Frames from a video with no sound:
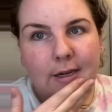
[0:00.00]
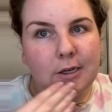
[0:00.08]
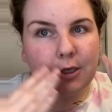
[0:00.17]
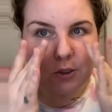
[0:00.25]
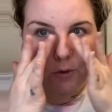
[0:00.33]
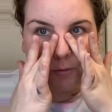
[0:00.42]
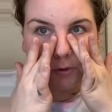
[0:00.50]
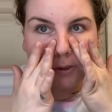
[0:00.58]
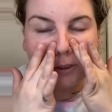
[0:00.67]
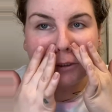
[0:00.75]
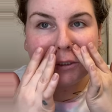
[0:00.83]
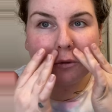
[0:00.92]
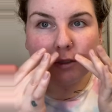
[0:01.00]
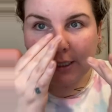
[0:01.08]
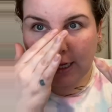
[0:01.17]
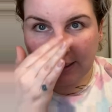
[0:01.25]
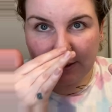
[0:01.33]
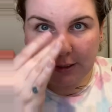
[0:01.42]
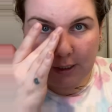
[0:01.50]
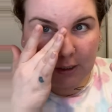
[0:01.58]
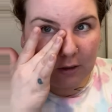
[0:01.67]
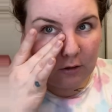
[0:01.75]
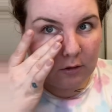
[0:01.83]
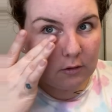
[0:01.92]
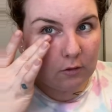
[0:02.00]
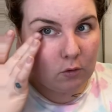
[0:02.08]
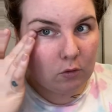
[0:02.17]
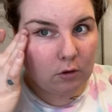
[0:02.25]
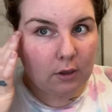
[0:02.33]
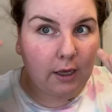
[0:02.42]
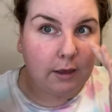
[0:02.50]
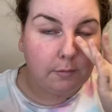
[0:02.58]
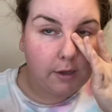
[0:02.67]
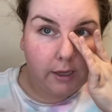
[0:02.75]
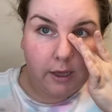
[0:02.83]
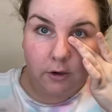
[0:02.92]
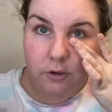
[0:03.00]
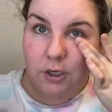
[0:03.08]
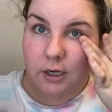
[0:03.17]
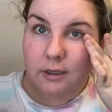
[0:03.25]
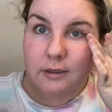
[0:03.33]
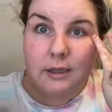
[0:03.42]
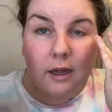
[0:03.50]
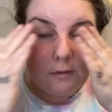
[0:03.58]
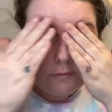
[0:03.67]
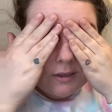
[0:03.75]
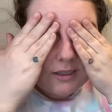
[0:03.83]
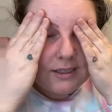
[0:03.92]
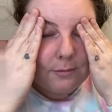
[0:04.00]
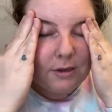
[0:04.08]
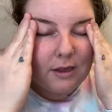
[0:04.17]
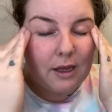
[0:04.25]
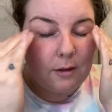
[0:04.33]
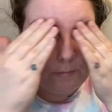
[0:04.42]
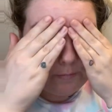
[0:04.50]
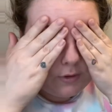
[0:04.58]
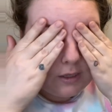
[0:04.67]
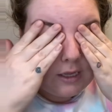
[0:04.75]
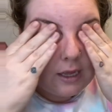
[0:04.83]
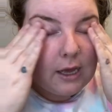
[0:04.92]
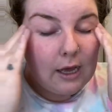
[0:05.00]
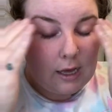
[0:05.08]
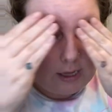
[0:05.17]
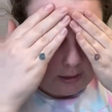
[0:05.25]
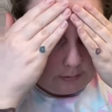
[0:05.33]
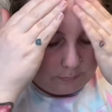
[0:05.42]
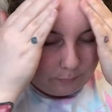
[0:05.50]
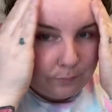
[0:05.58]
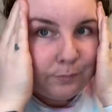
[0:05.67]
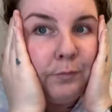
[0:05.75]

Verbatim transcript: super enthusiastic or like my energetic self in some of them. Um,